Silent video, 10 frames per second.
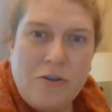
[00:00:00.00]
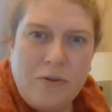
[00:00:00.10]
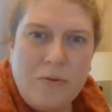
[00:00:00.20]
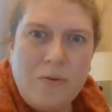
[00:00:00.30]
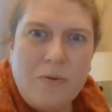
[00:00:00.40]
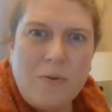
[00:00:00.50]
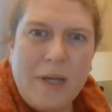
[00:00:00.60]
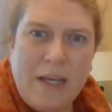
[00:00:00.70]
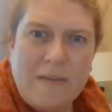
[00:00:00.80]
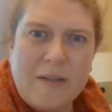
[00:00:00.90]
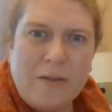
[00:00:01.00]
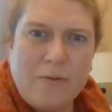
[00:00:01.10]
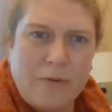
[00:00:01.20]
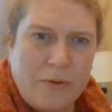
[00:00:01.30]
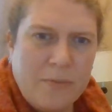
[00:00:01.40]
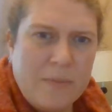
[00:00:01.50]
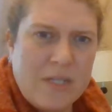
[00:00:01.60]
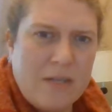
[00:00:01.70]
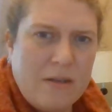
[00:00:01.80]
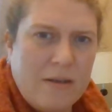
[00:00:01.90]
2 even
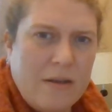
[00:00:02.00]
groups